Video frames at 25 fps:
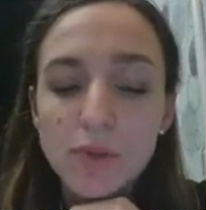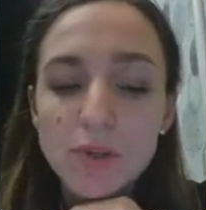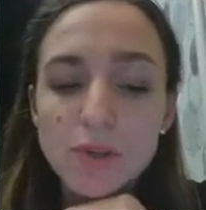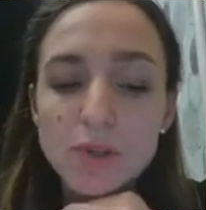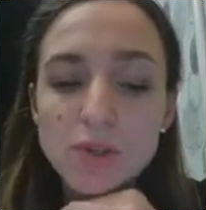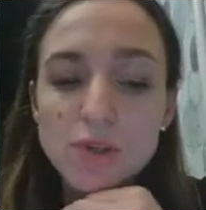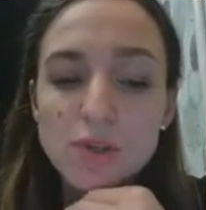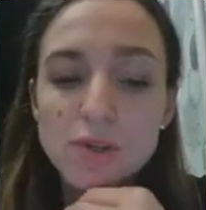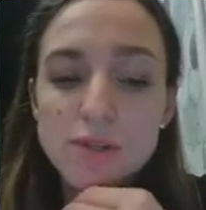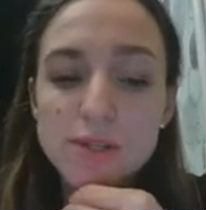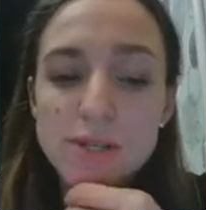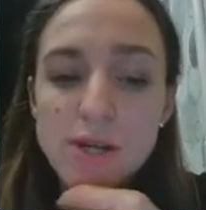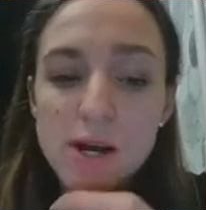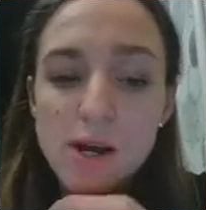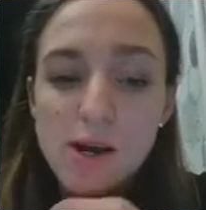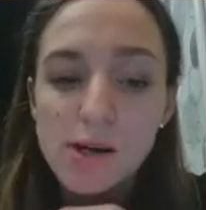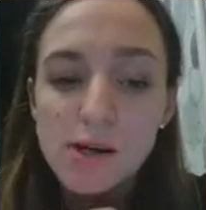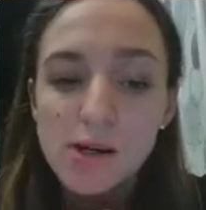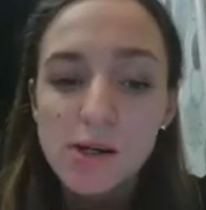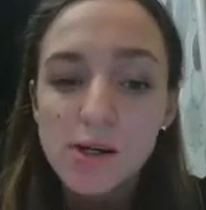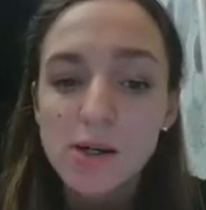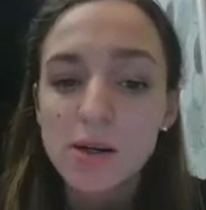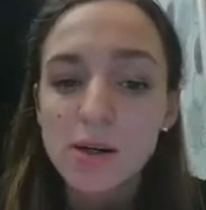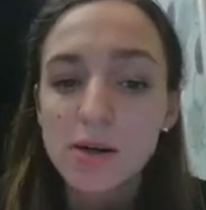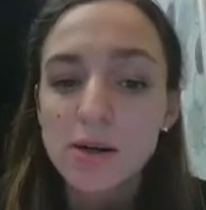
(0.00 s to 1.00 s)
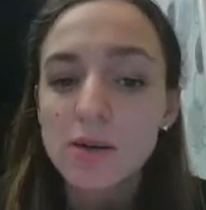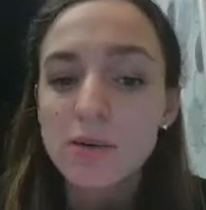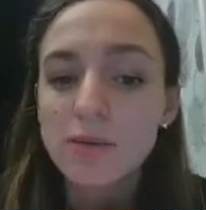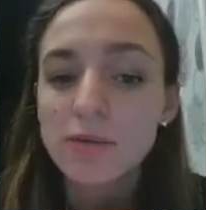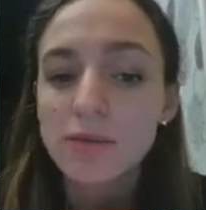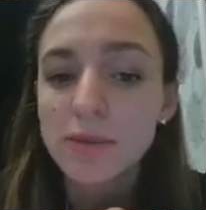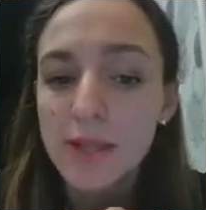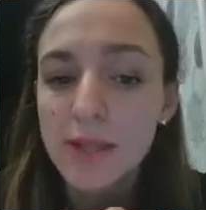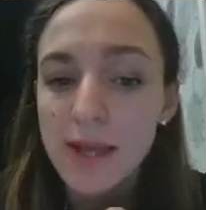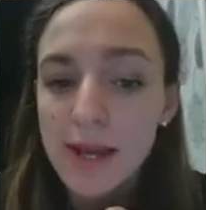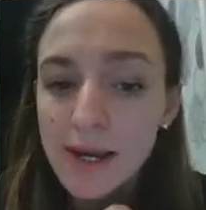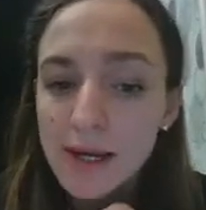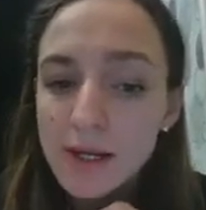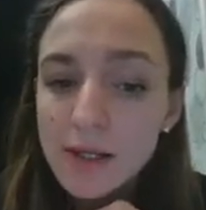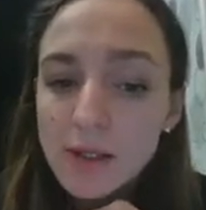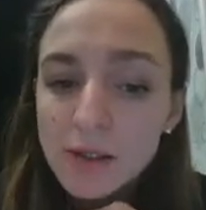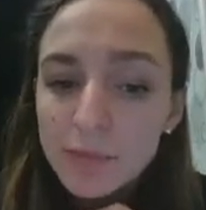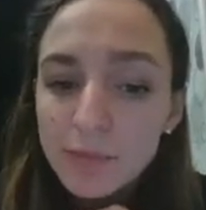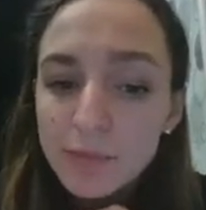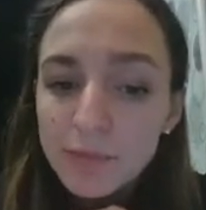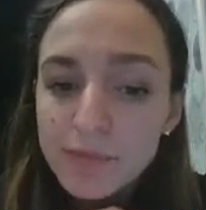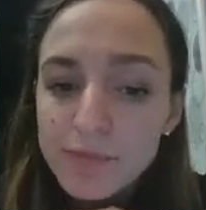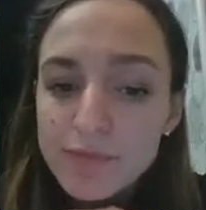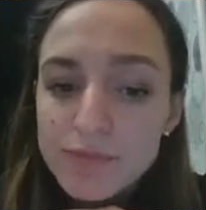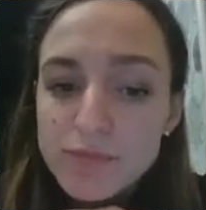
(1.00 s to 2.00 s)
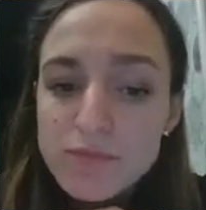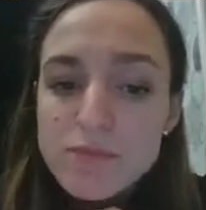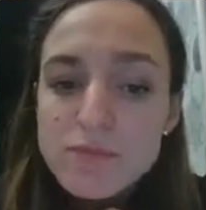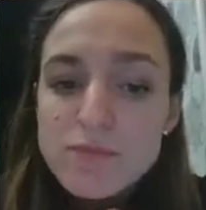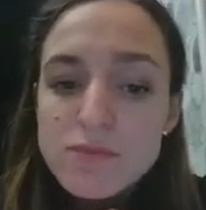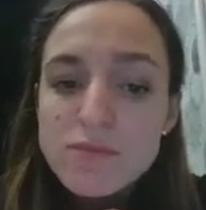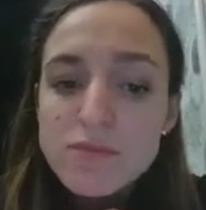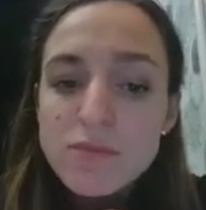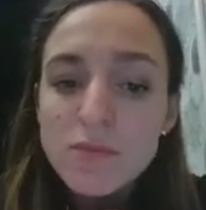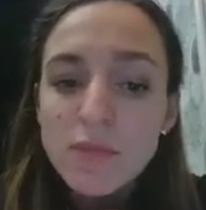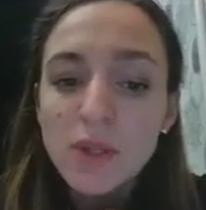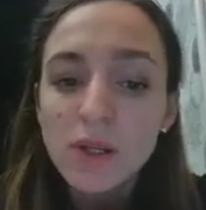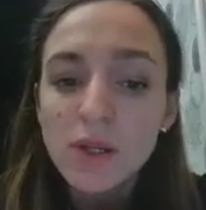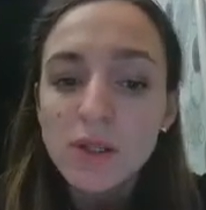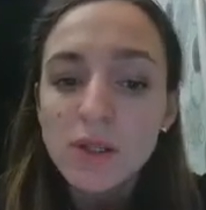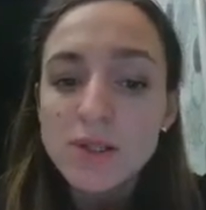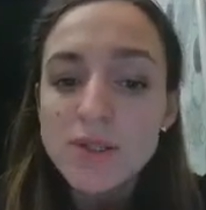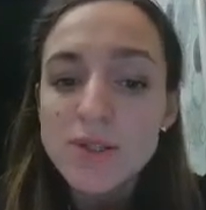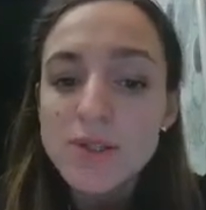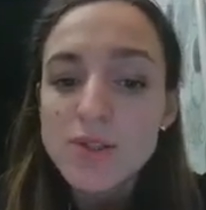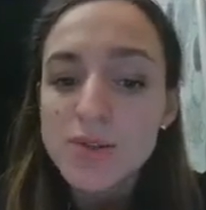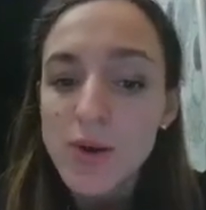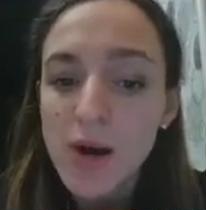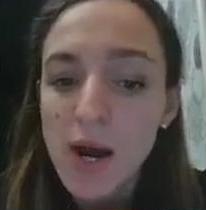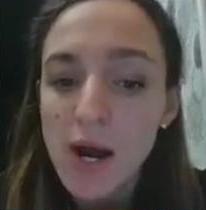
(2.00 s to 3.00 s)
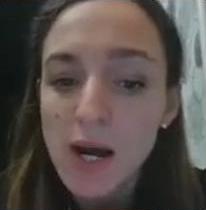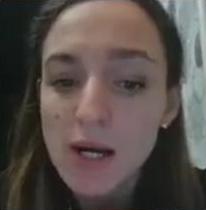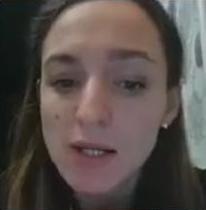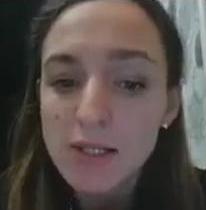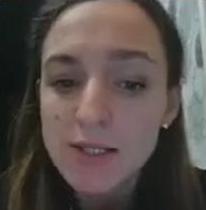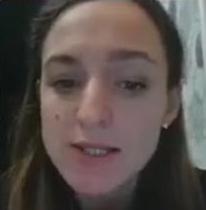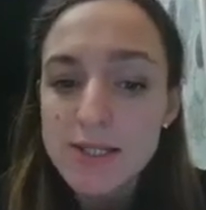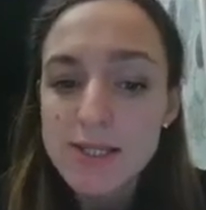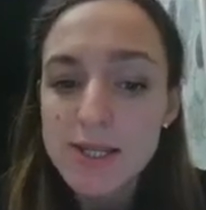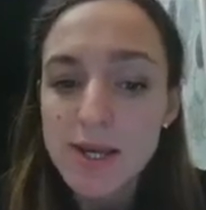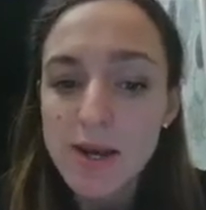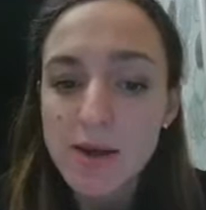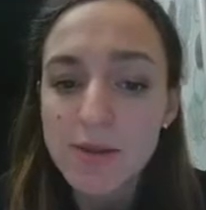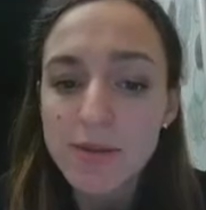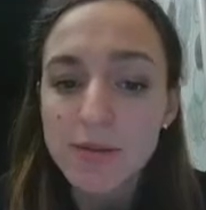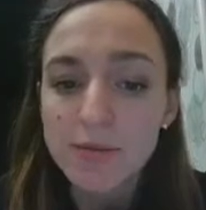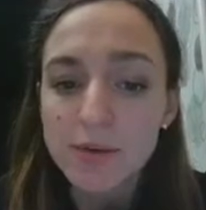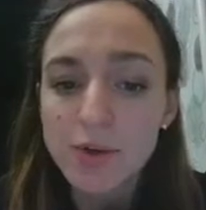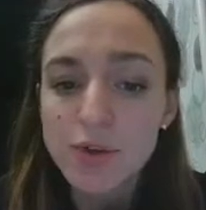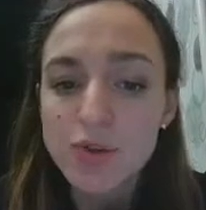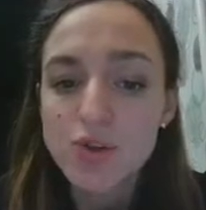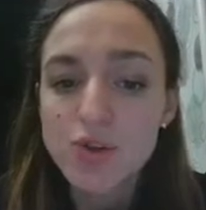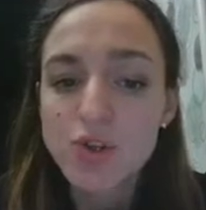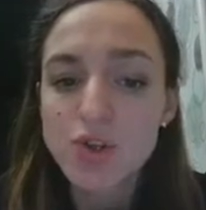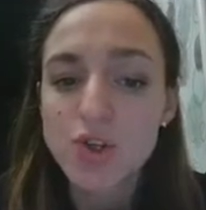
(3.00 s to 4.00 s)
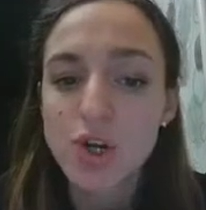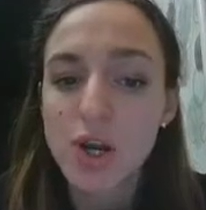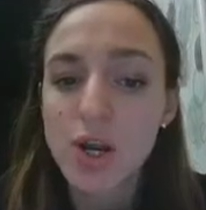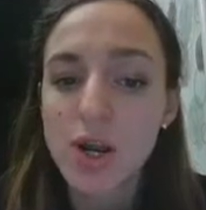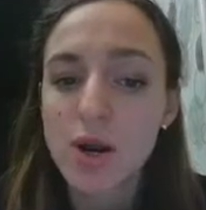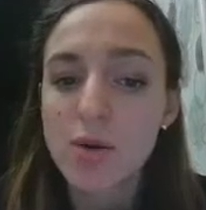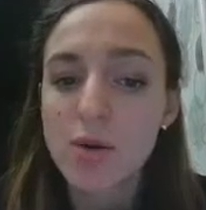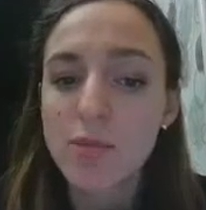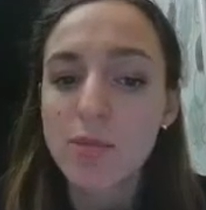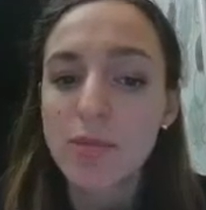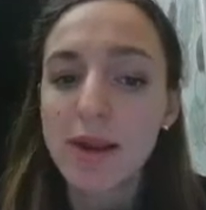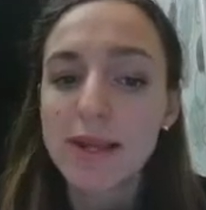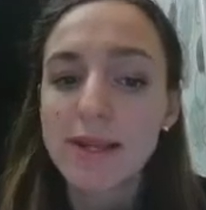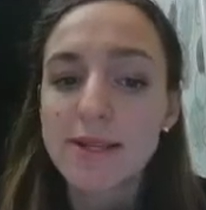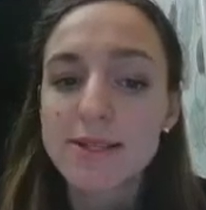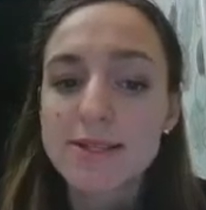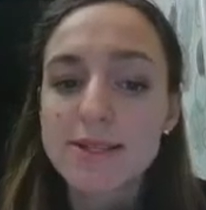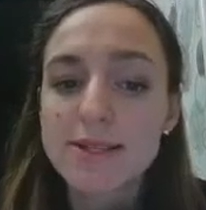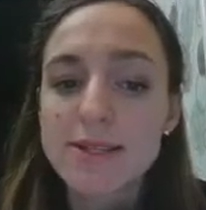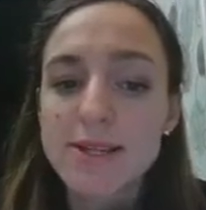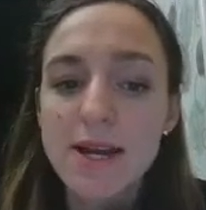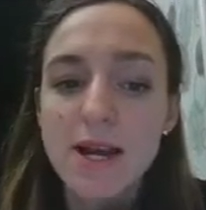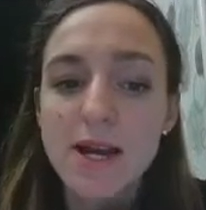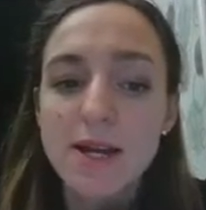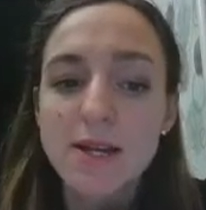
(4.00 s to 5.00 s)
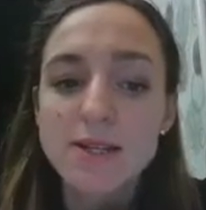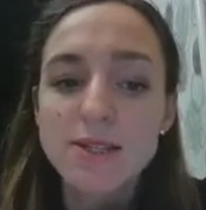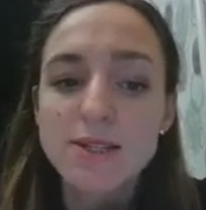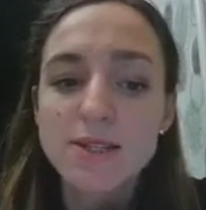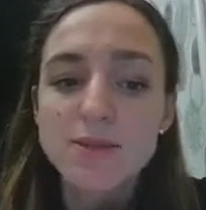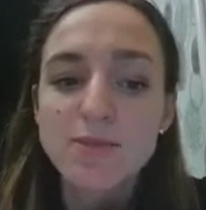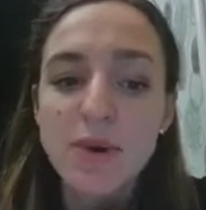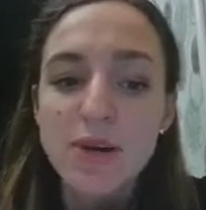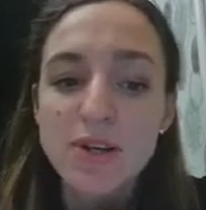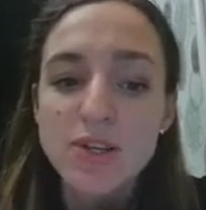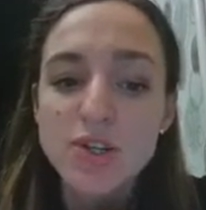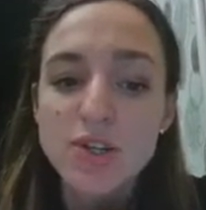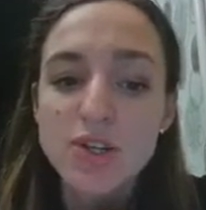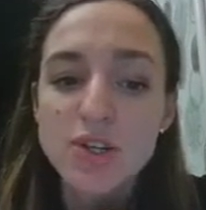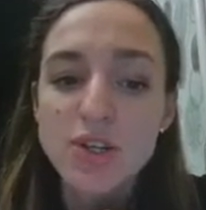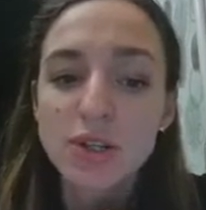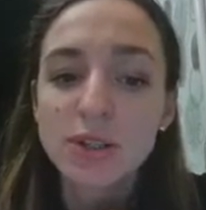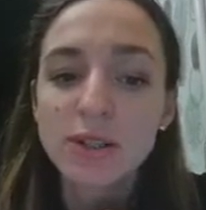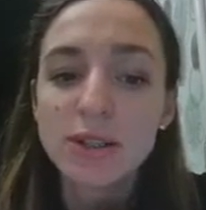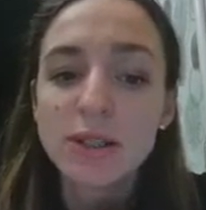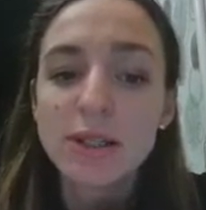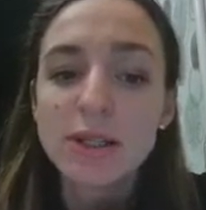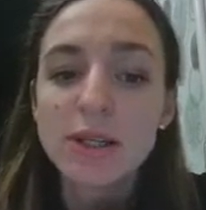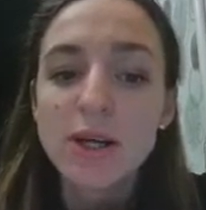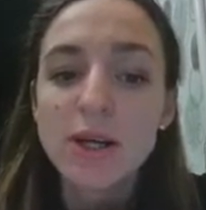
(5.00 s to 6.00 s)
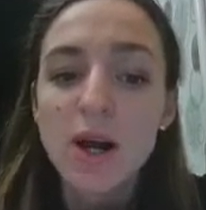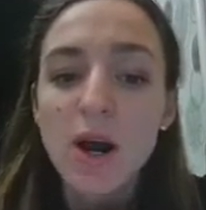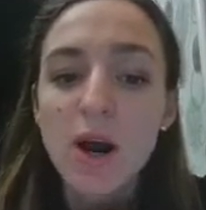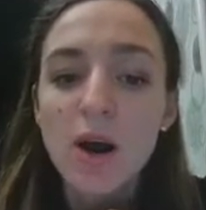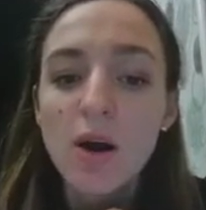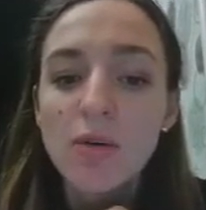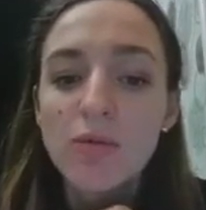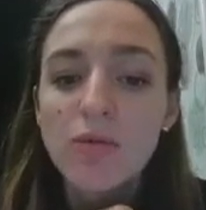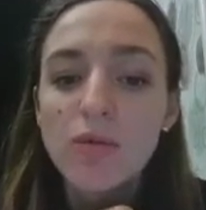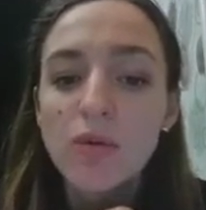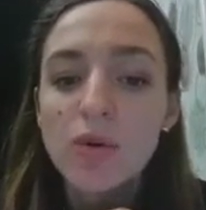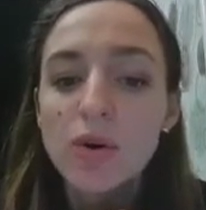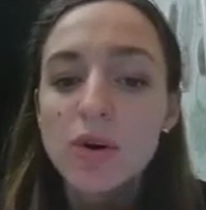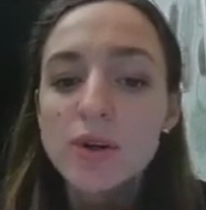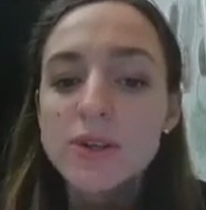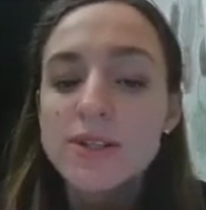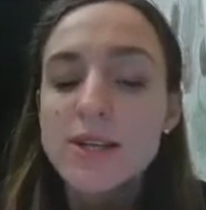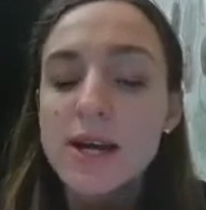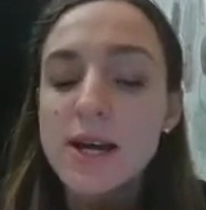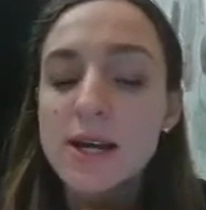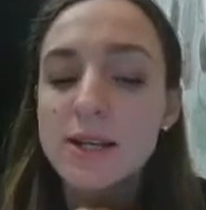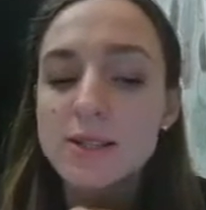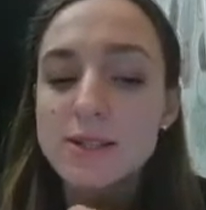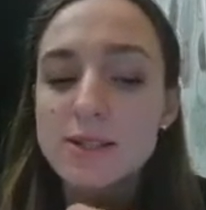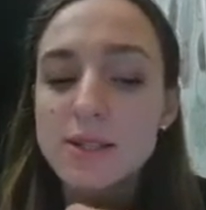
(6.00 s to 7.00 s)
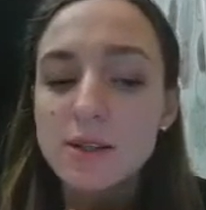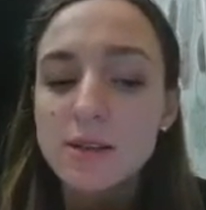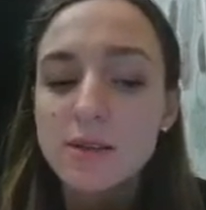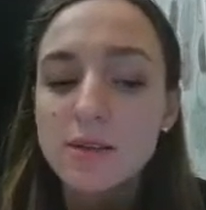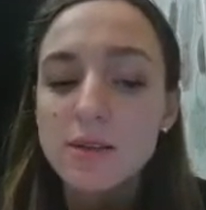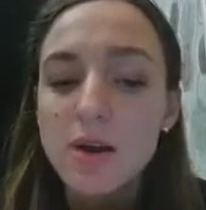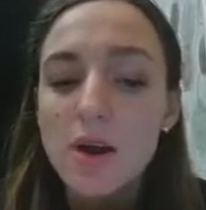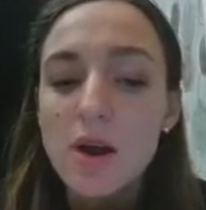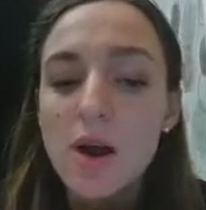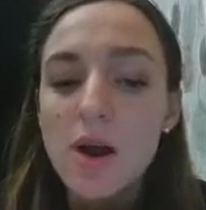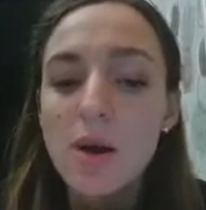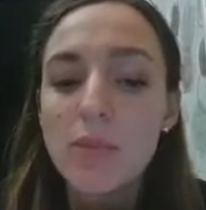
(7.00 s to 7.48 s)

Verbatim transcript: Joseph Flagg constructs uh, the first chair made uh, specially for dental